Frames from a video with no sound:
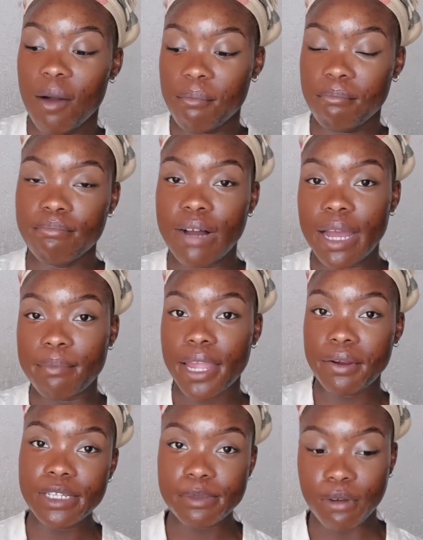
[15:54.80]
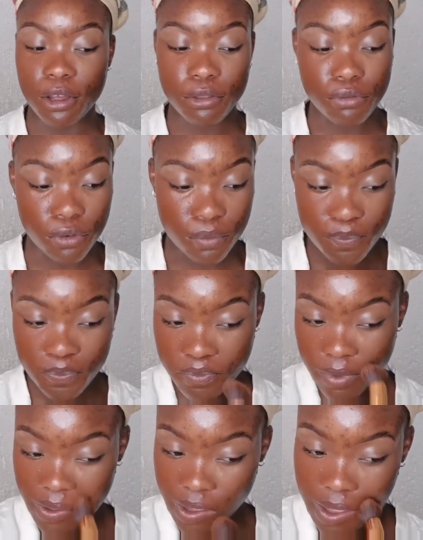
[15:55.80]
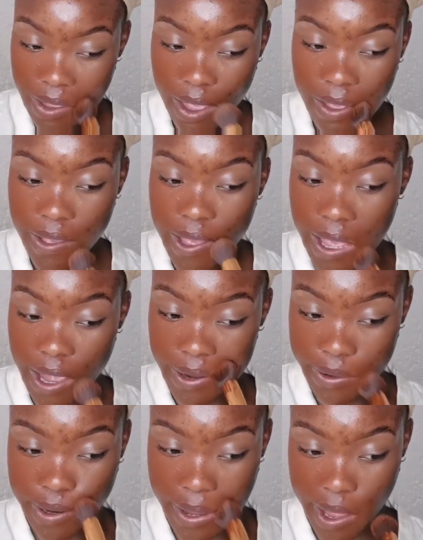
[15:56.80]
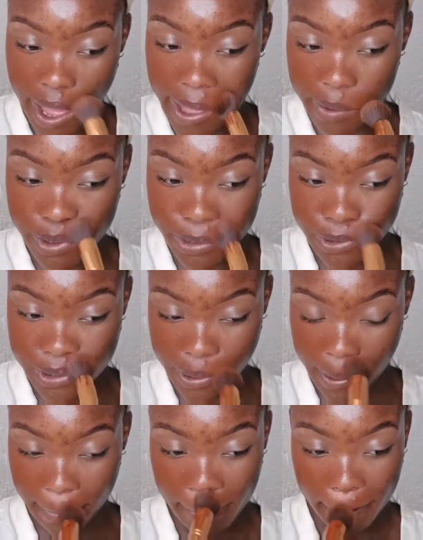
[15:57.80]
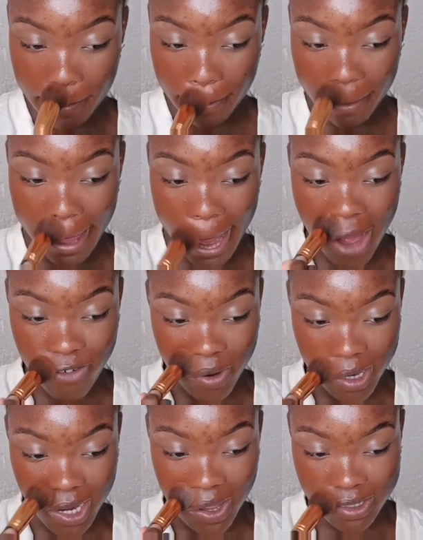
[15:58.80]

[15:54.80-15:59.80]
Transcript: my parents' bathroom, and I was using everyone